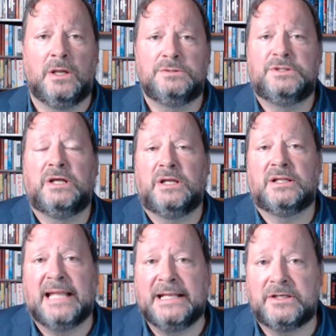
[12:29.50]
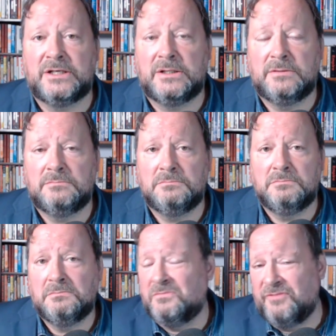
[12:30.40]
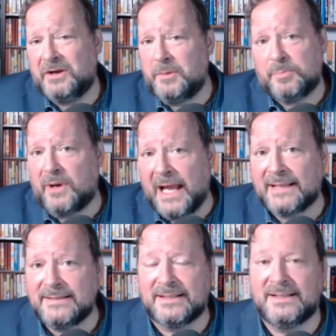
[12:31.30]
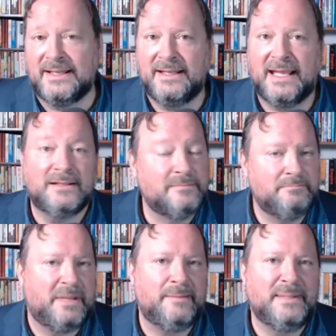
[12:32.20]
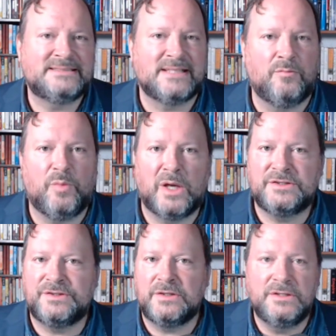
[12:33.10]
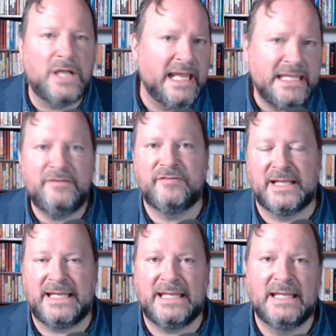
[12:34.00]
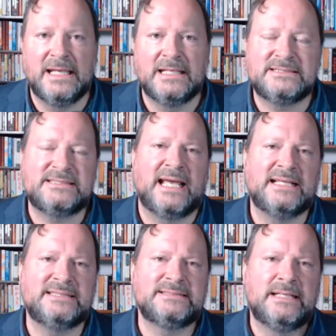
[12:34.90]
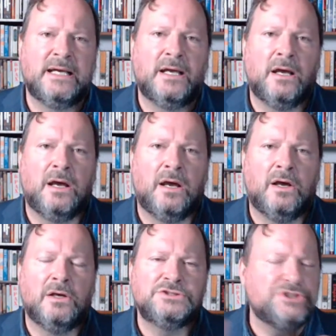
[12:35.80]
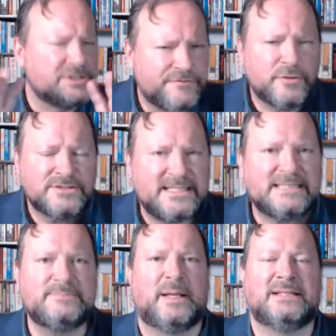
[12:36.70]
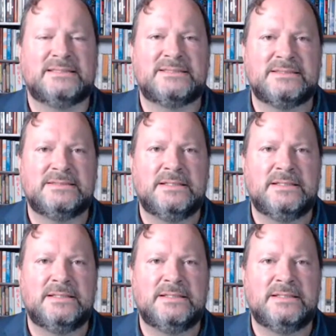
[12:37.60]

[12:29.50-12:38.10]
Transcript: The letter very practically and maybe somewhat naively says, just for 6 months,